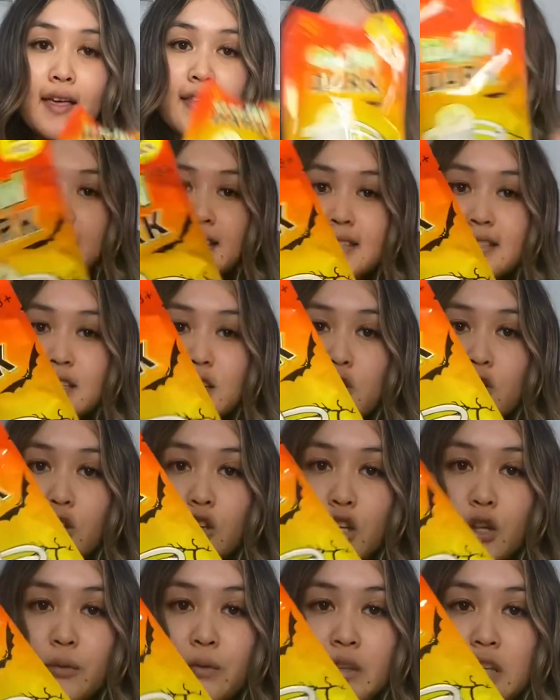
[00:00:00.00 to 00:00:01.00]
These little
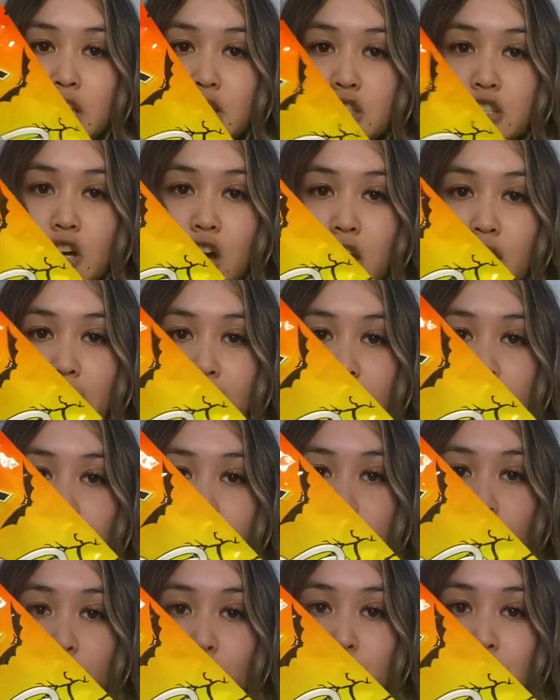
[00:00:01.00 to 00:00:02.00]

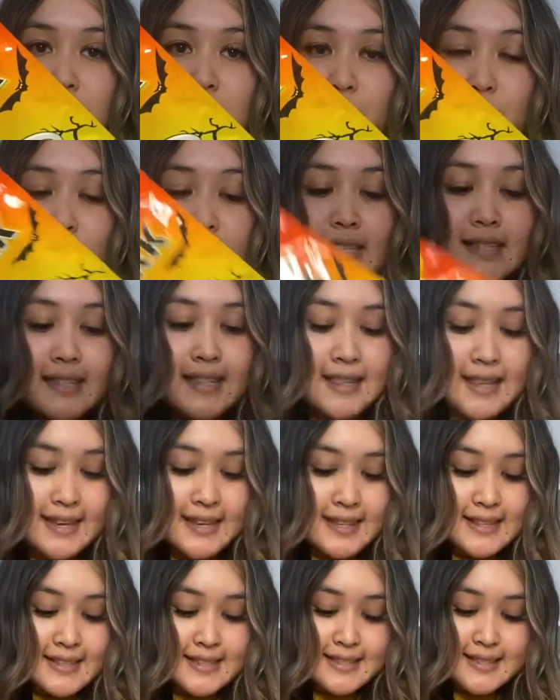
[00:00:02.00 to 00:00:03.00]
glow-in-the-dark ghost
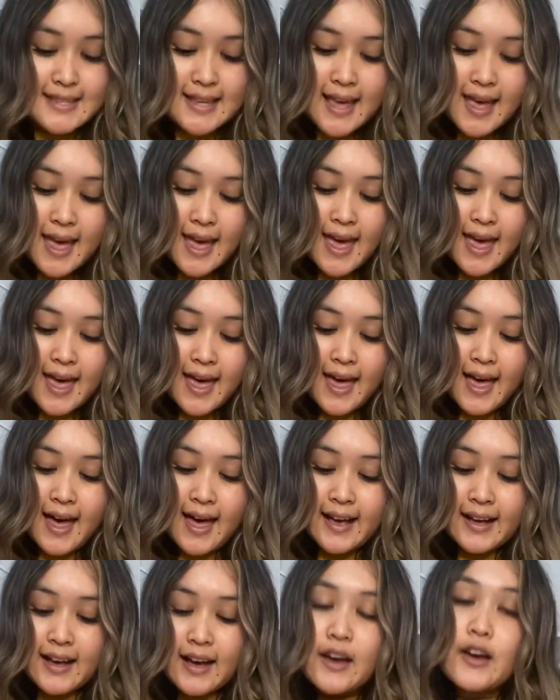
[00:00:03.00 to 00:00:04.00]
bracelets.
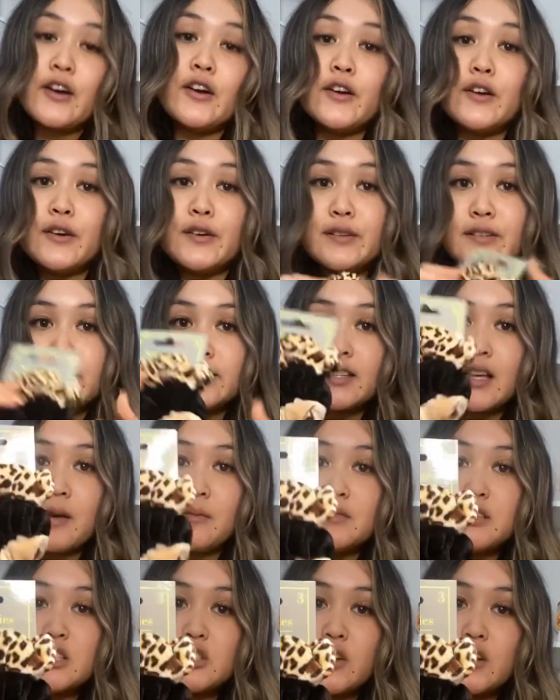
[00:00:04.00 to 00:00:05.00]
I got her
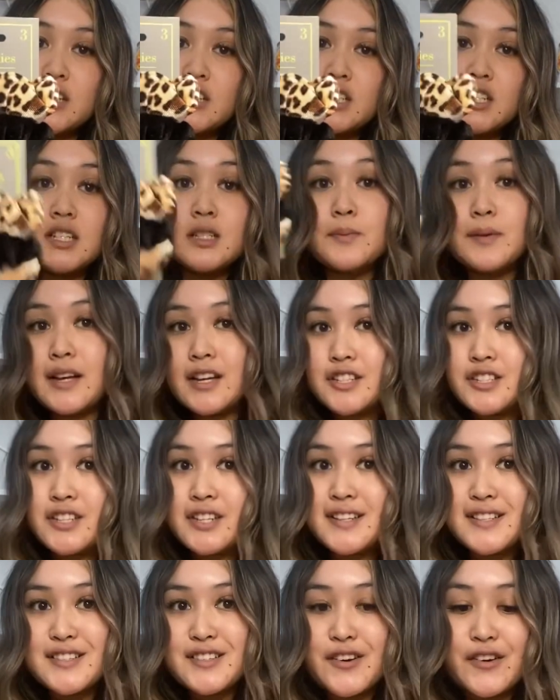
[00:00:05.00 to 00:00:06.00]
some scrunchies because
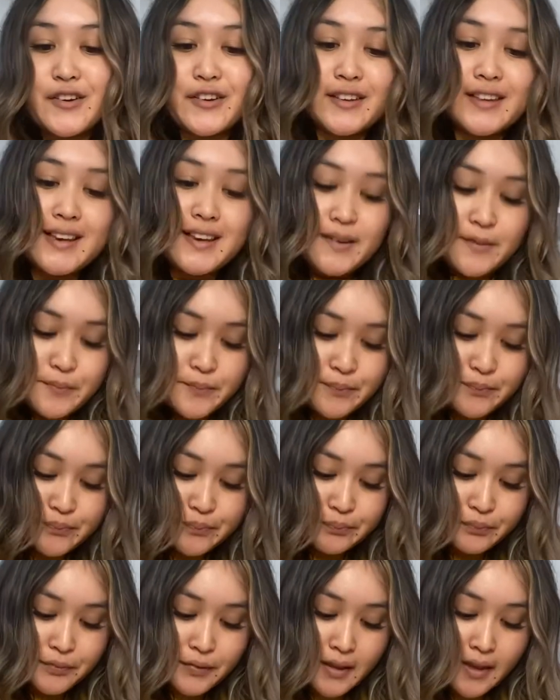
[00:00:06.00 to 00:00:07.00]
she is girly.
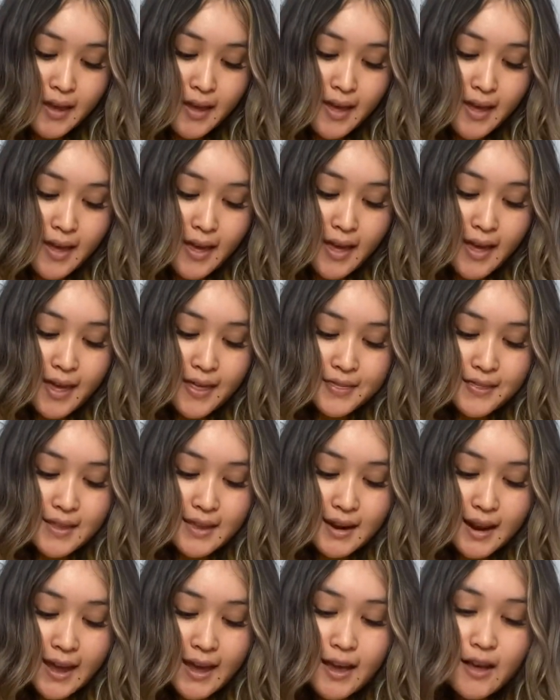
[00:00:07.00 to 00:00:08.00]
And
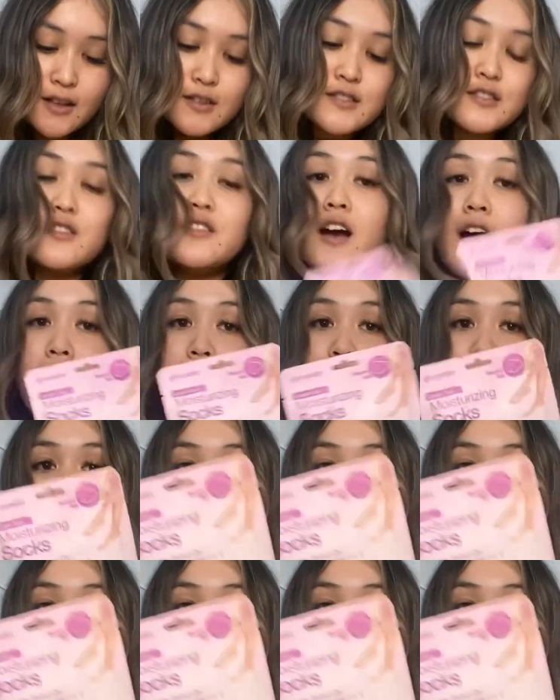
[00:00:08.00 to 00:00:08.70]
then I also got